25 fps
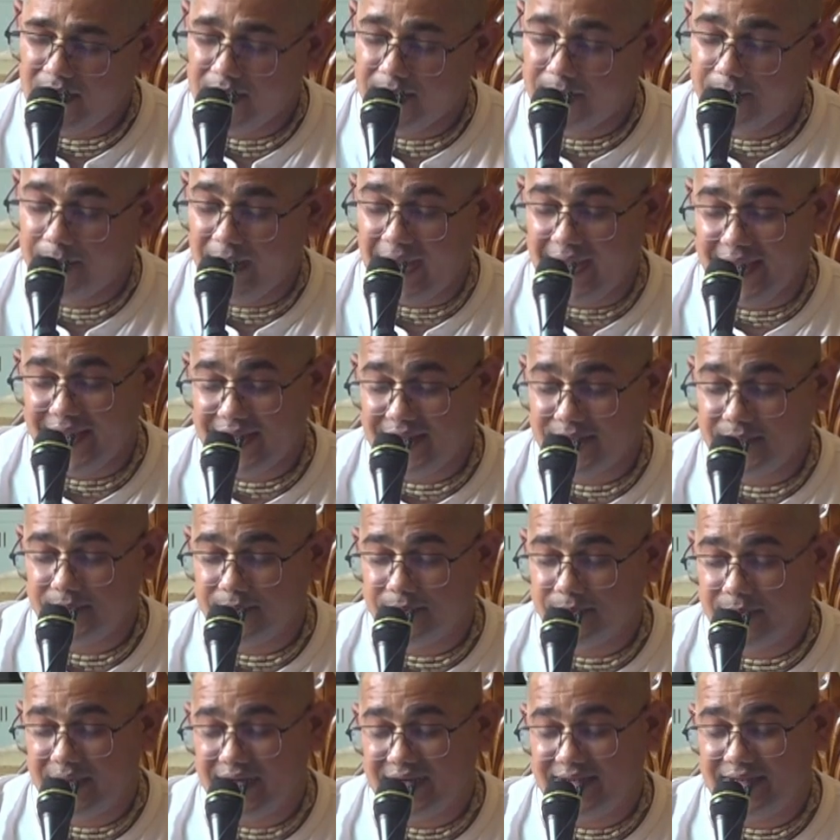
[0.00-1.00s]
by
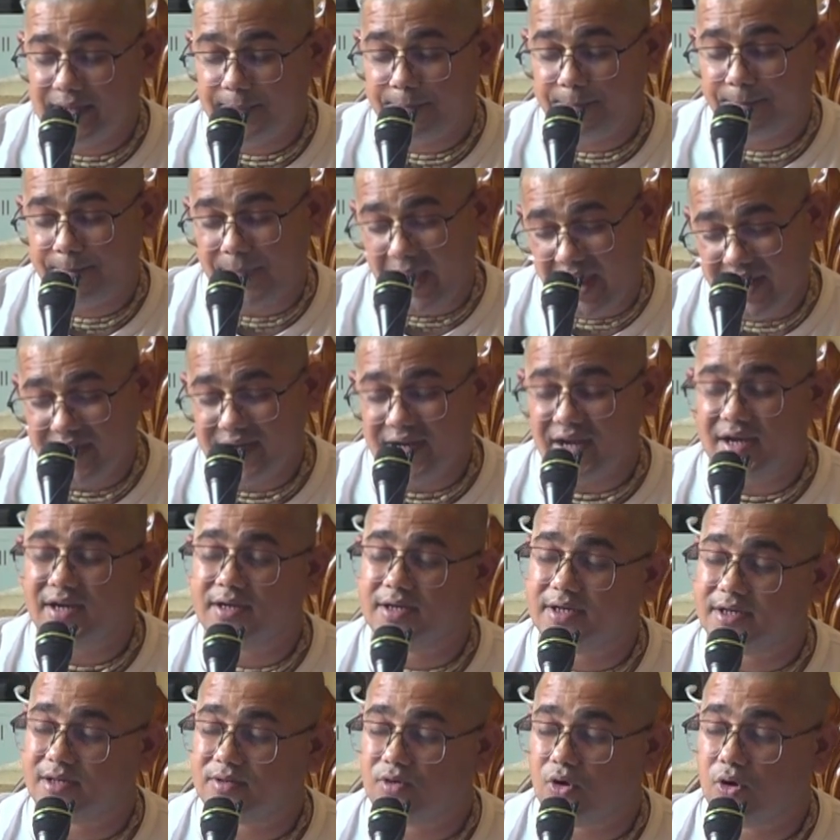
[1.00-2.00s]
being
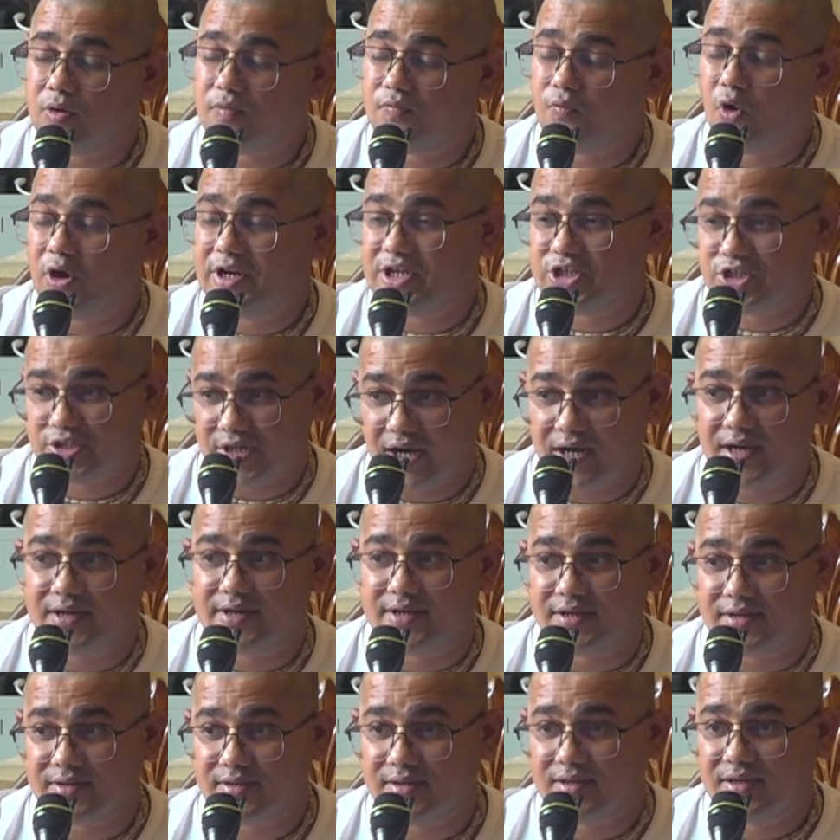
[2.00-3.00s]
dependent for his
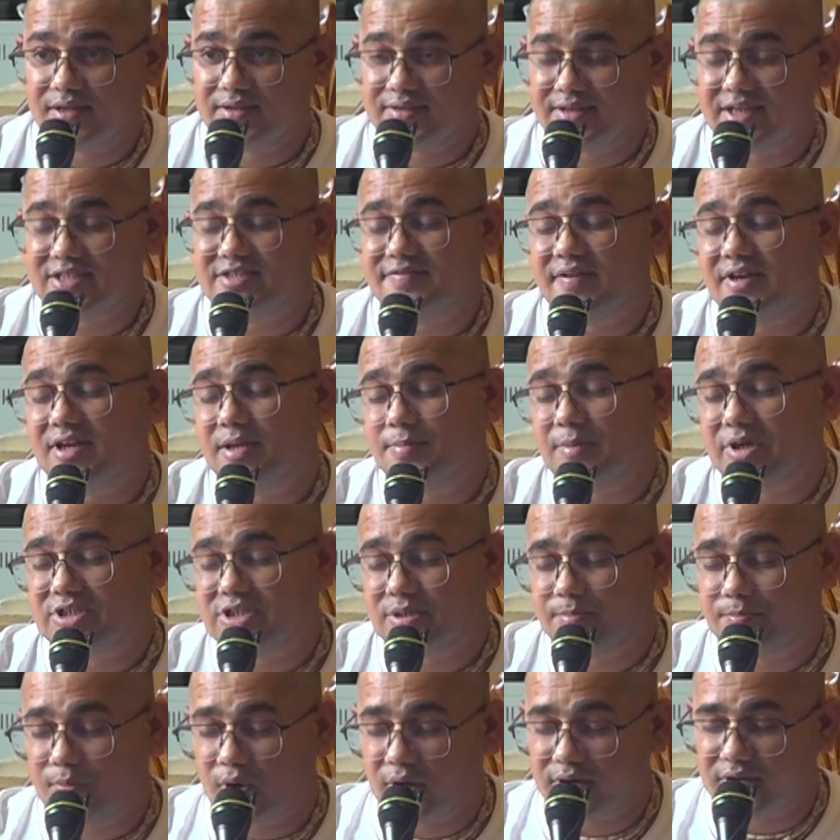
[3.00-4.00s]
shelter, that's very much
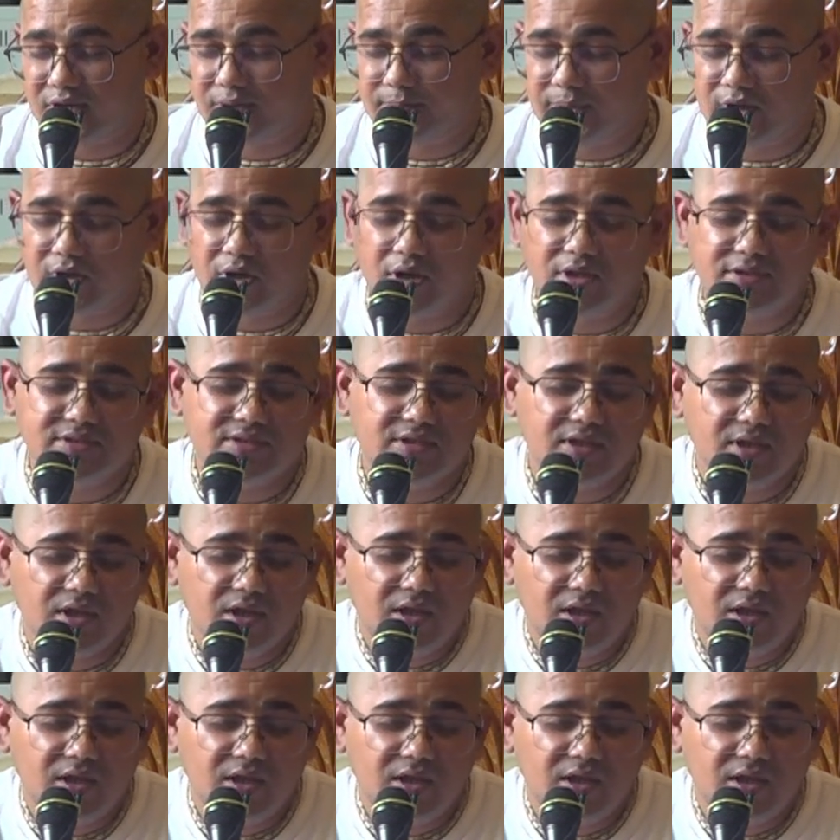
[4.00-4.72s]
important. Because